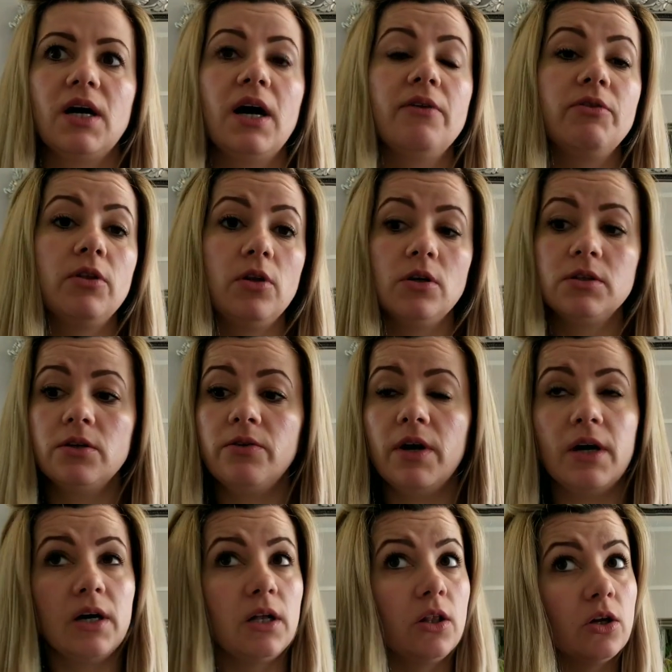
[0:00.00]
I have a lot of
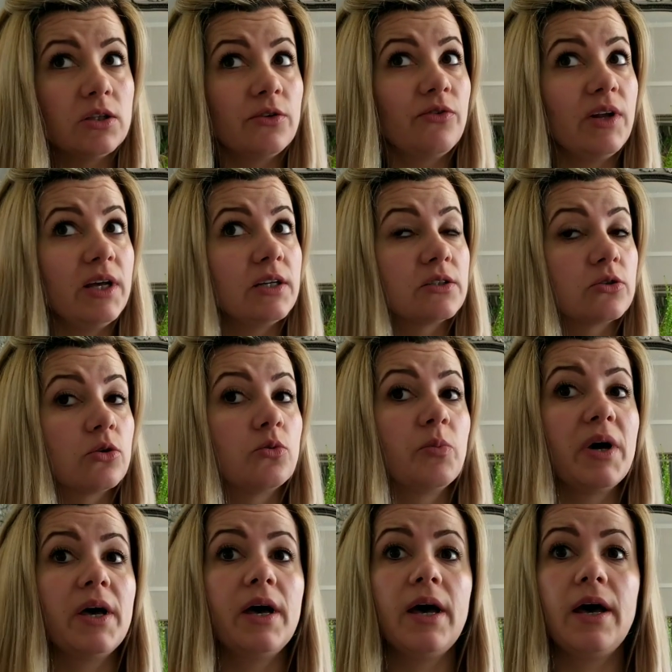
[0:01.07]
hair, a lot of layers on
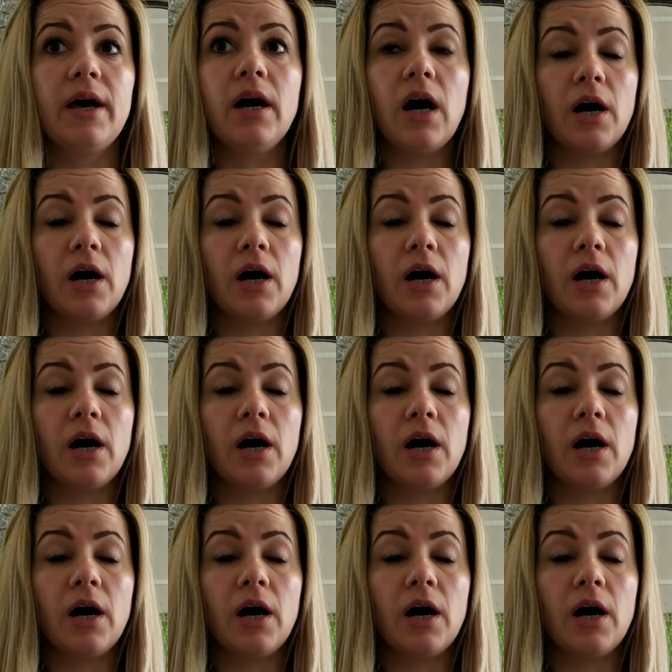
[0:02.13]
my hair.